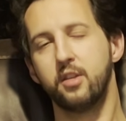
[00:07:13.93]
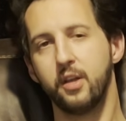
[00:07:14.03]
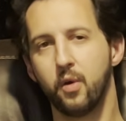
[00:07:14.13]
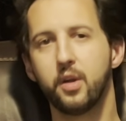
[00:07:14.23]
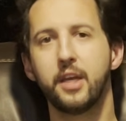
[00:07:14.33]

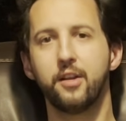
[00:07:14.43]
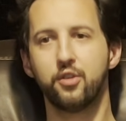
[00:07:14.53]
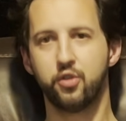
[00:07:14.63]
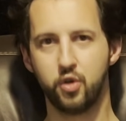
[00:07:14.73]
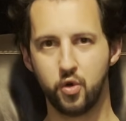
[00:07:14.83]
in order to get
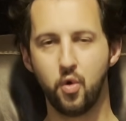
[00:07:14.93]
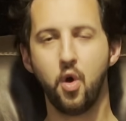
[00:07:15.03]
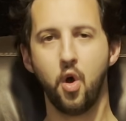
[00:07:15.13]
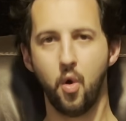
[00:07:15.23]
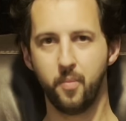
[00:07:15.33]

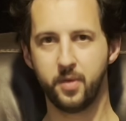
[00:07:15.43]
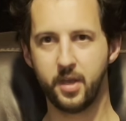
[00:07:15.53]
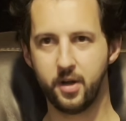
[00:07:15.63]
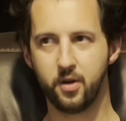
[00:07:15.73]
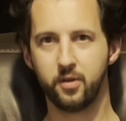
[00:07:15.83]
true home
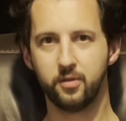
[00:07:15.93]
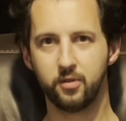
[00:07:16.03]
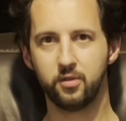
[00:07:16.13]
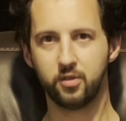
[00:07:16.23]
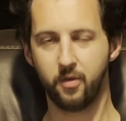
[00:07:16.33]
theater
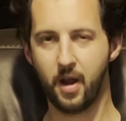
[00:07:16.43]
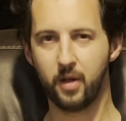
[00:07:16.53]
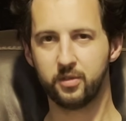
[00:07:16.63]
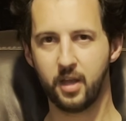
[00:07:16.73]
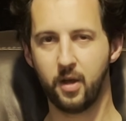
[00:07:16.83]

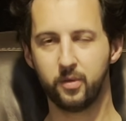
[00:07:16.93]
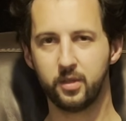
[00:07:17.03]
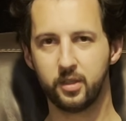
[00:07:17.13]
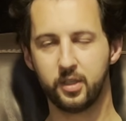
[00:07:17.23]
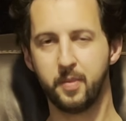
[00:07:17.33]
surround
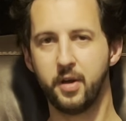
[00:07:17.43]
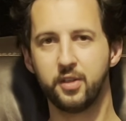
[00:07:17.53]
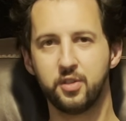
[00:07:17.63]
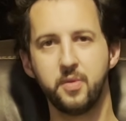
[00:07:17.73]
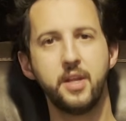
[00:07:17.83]
sound
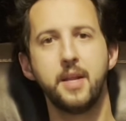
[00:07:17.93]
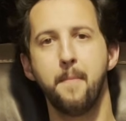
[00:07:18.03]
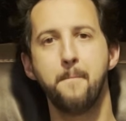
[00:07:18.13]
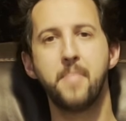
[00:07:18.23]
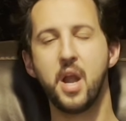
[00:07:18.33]
experience, you need a
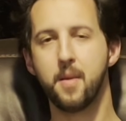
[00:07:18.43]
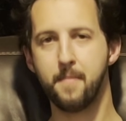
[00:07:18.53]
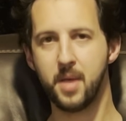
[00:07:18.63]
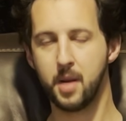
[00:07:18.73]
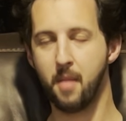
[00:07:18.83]
bare
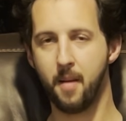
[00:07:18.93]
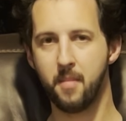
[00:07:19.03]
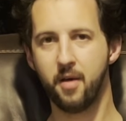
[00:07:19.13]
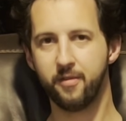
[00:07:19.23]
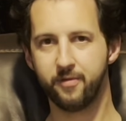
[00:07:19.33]

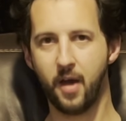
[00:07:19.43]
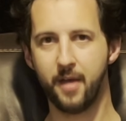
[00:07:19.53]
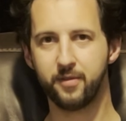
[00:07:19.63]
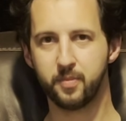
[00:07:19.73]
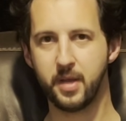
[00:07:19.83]
minimum
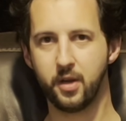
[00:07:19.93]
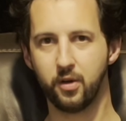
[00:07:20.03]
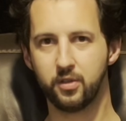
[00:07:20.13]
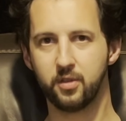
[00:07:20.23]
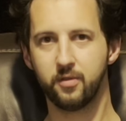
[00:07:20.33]
5
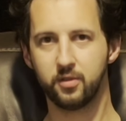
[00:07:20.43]
speakers.